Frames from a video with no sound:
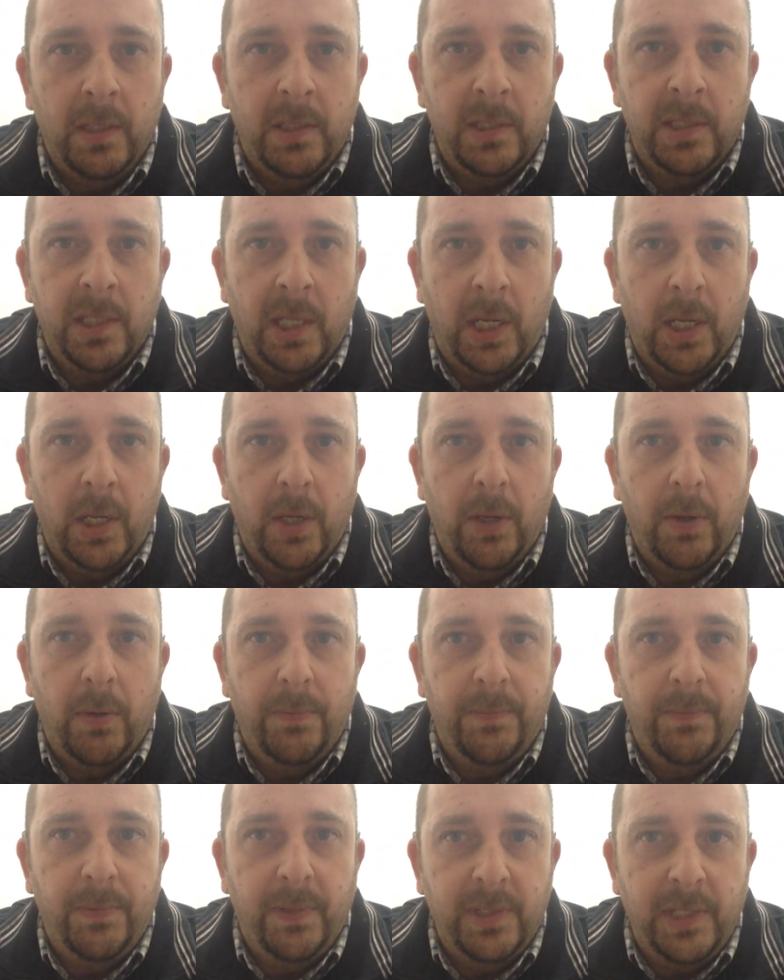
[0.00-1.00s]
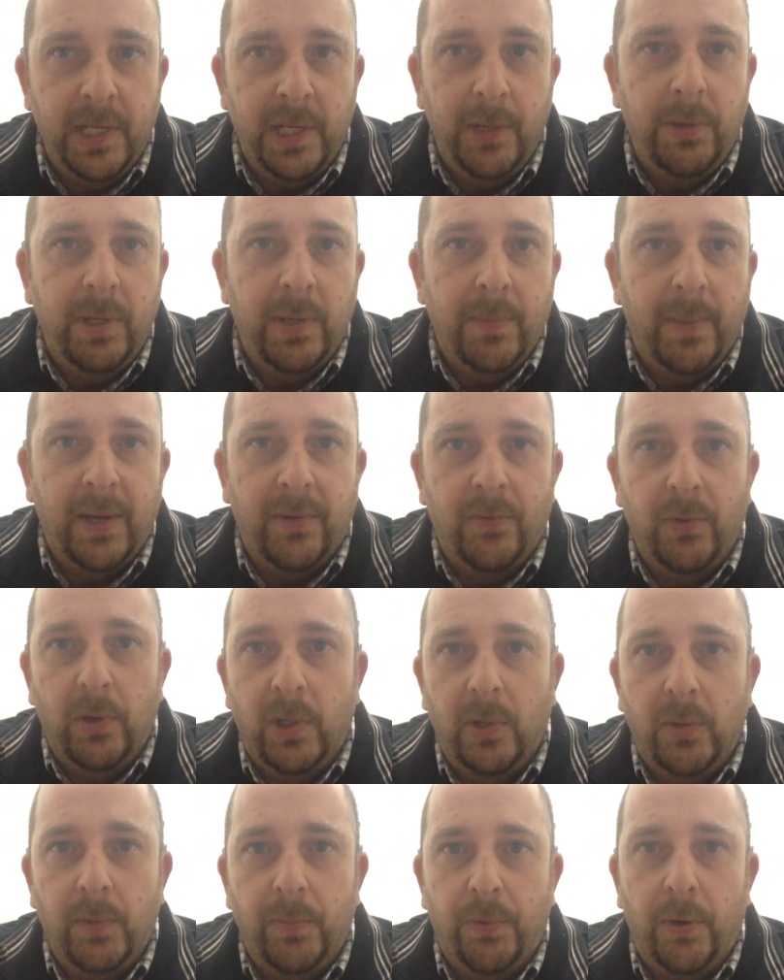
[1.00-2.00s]
So continuing to make
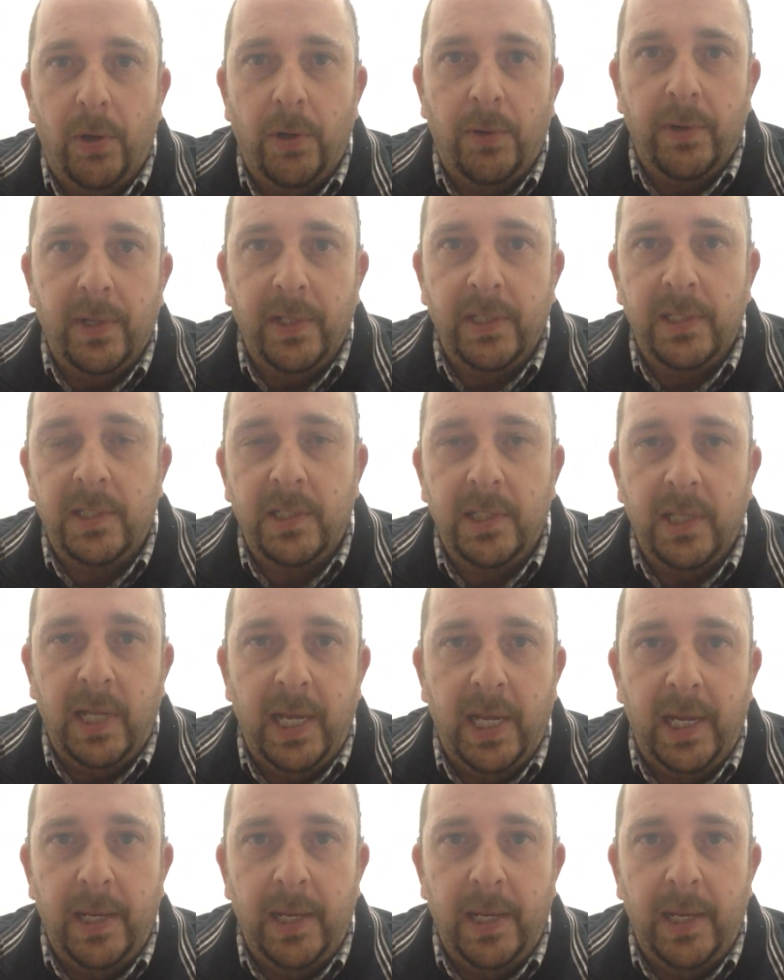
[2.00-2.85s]
really good progress.